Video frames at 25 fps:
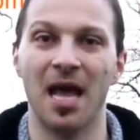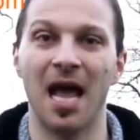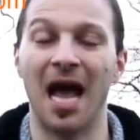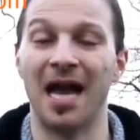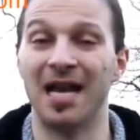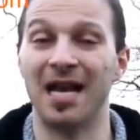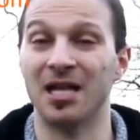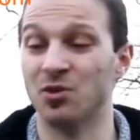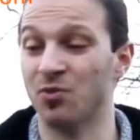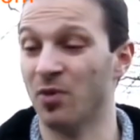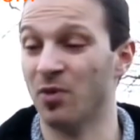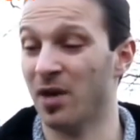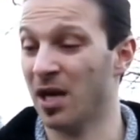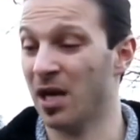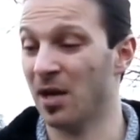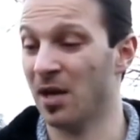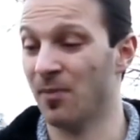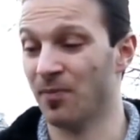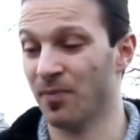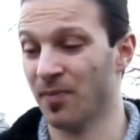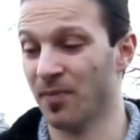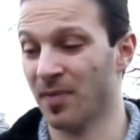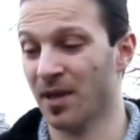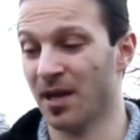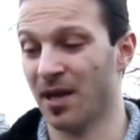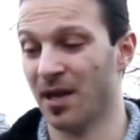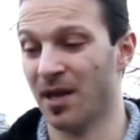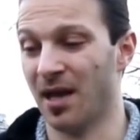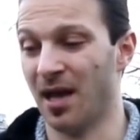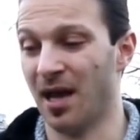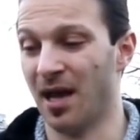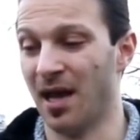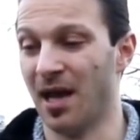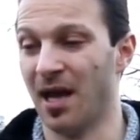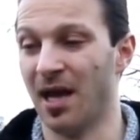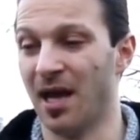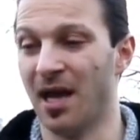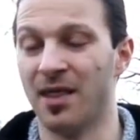And as well,
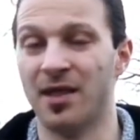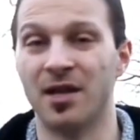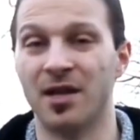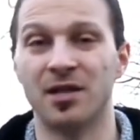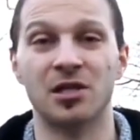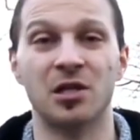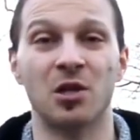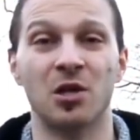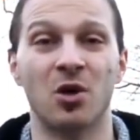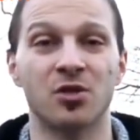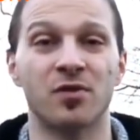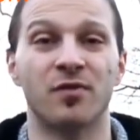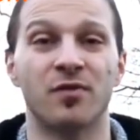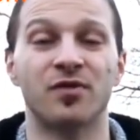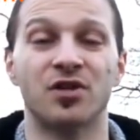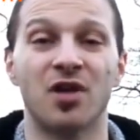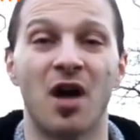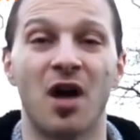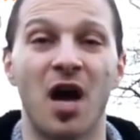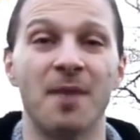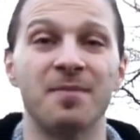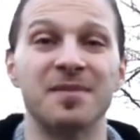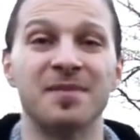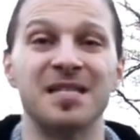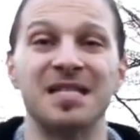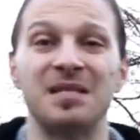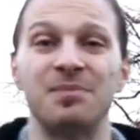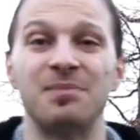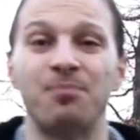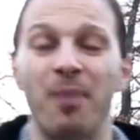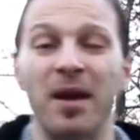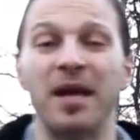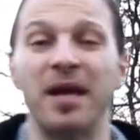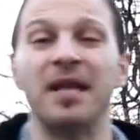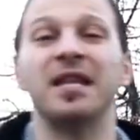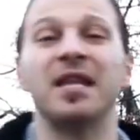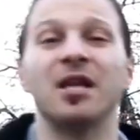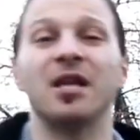there's lots of time
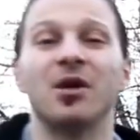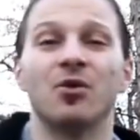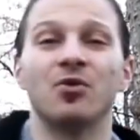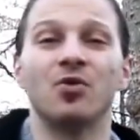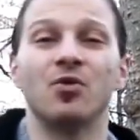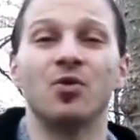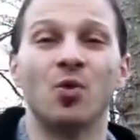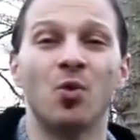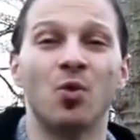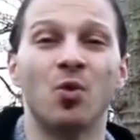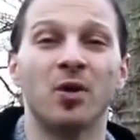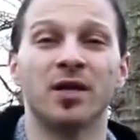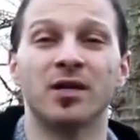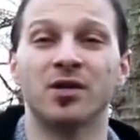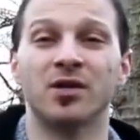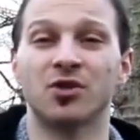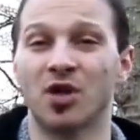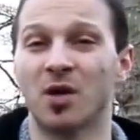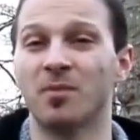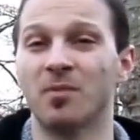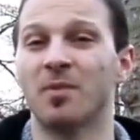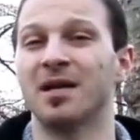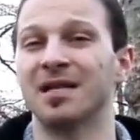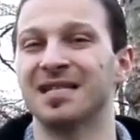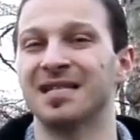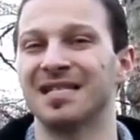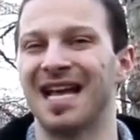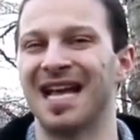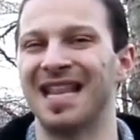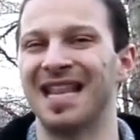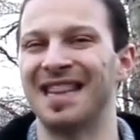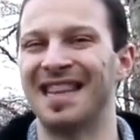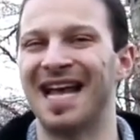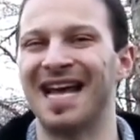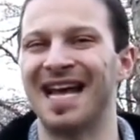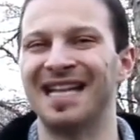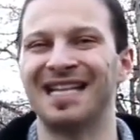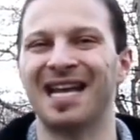spending on rule and grammars,
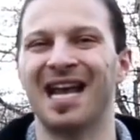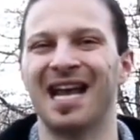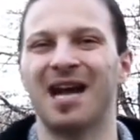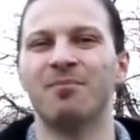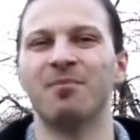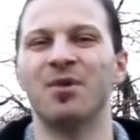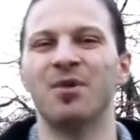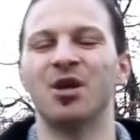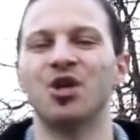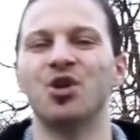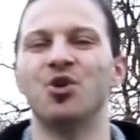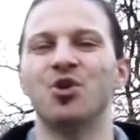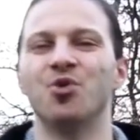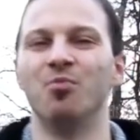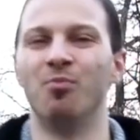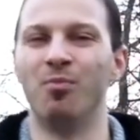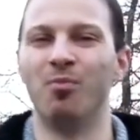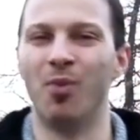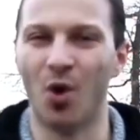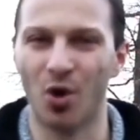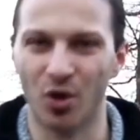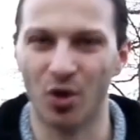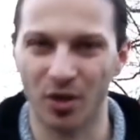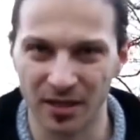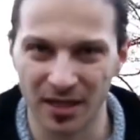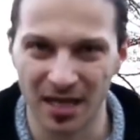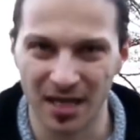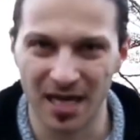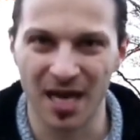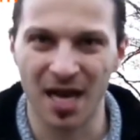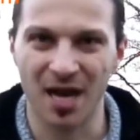and that can make you bored,